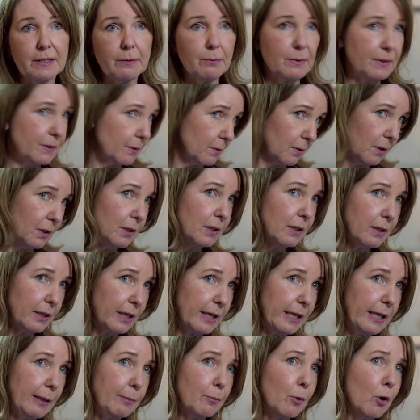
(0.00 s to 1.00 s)
There was
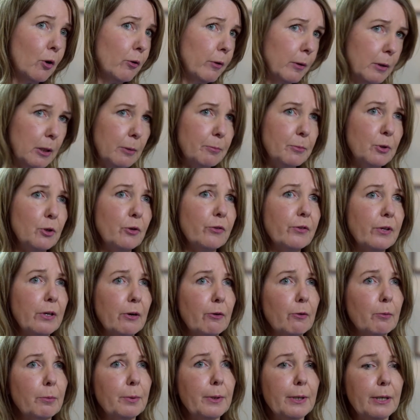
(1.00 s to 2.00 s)
chemo,
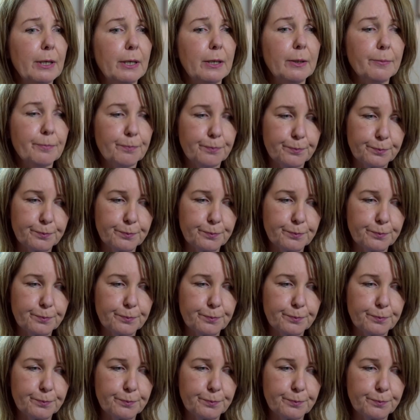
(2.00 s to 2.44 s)
immunotherapy,